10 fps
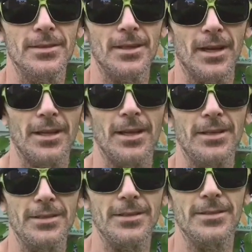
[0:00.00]
And I
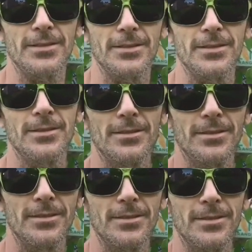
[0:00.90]
liked it.
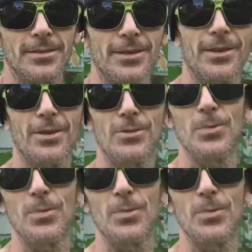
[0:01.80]
I thought it was